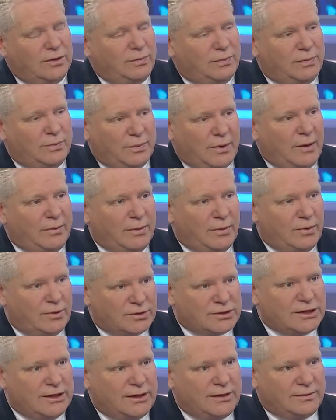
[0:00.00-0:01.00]
You probably
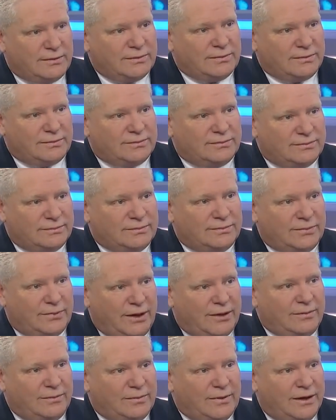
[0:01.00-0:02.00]
won't see it
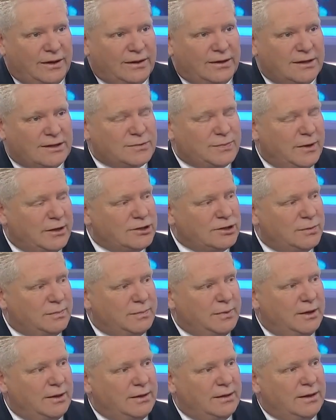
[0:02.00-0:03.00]
right at this
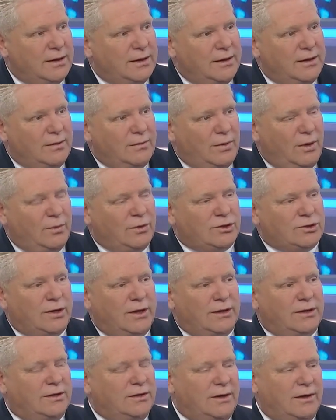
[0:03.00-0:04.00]
budget, but what we're
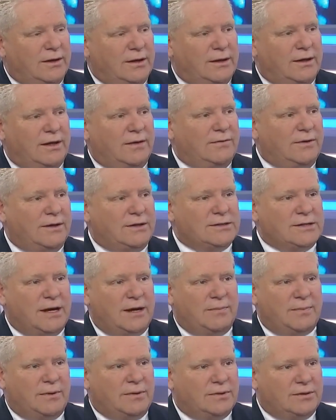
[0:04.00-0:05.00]
trying to do, I'm going to give you an
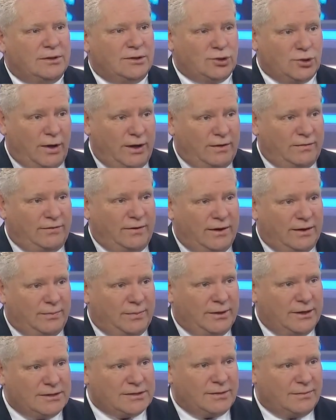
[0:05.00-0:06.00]
example. To try to find a
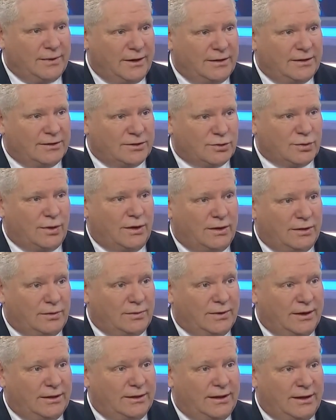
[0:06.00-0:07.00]
place to rent in
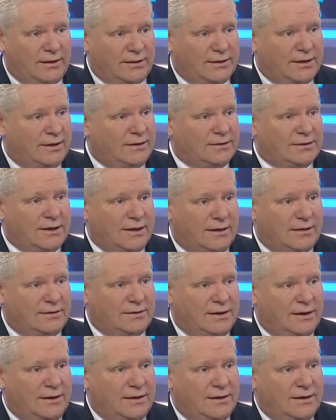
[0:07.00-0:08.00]
Toronto right now,
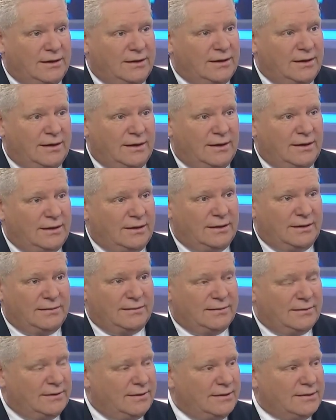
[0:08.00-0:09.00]
downtown,
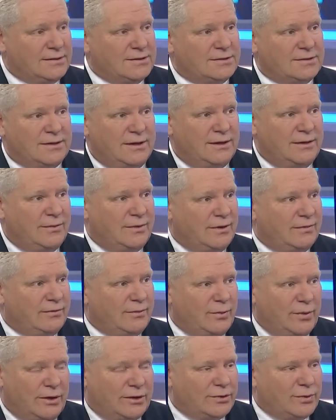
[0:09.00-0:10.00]
is anywhere
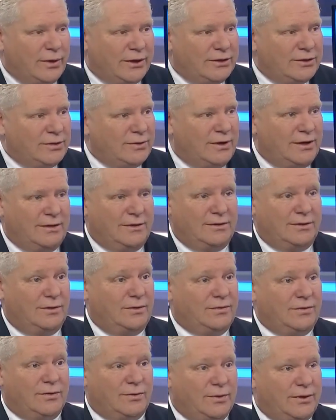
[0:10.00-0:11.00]
from, $2,200 to
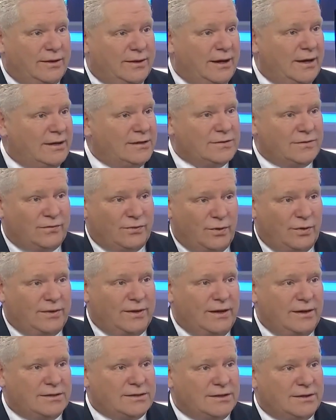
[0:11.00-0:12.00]
over $3,000,
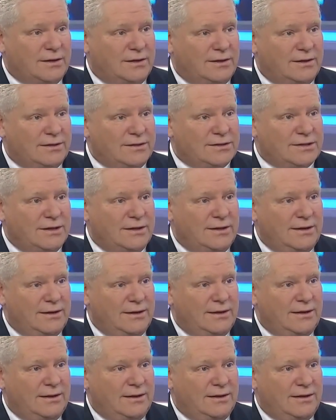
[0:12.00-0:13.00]
$4,000.
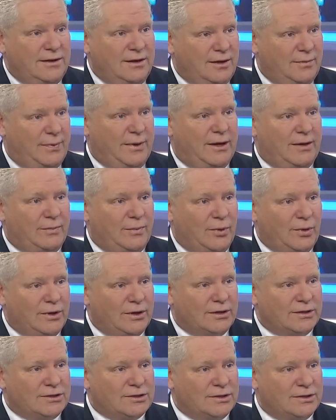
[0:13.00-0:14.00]
You could pay a
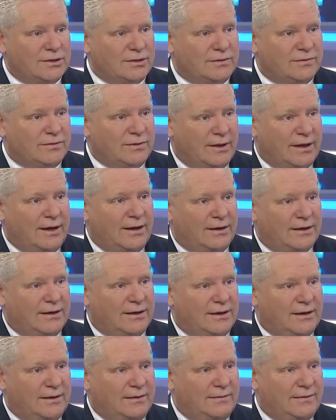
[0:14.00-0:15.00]
mortgage for that.
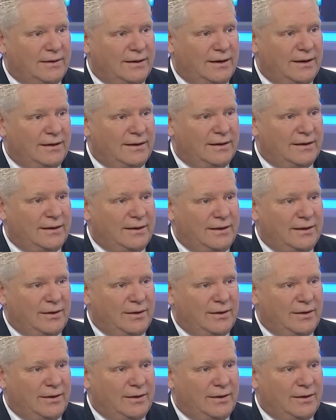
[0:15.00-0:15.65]
And